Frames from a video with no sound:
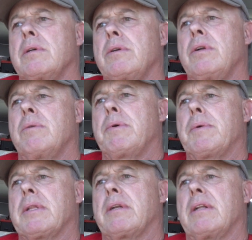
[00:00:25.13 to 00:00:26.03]
you know, we
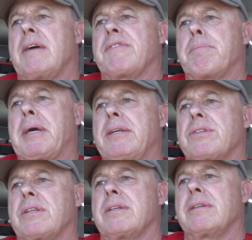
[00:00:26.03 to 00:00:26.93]
were a little off the
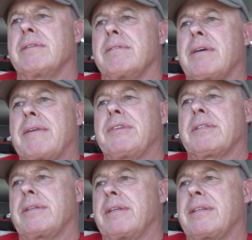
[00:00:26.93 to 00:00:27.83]
pace of the
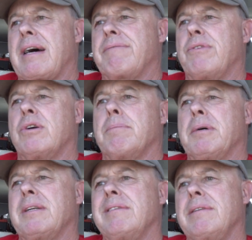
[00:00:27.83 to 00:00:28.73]
obviously the top four,
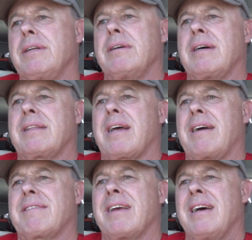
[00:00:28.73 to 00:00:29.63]
but you know, I, I,
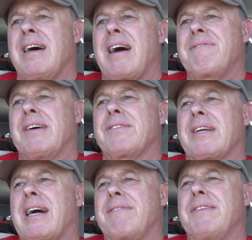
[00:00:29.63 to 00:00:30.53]
I felt the
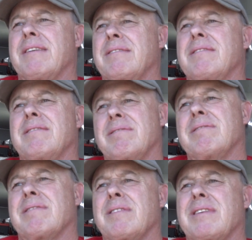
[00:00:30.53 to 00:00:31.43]
car felt
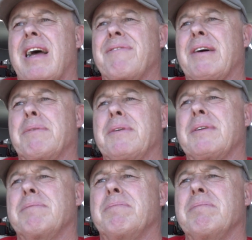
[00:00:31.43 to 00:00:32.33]
I felt we
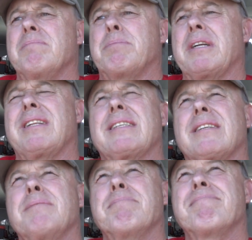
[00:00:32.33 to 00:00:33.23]
were pretty
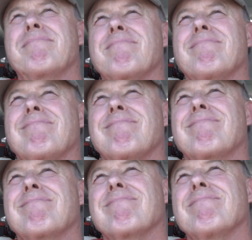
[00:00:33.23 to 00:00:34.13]
decent. Okay, where did
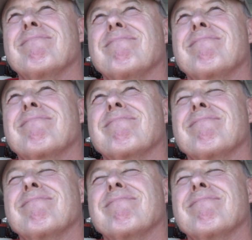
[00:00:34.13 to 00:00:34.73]
we need to be better?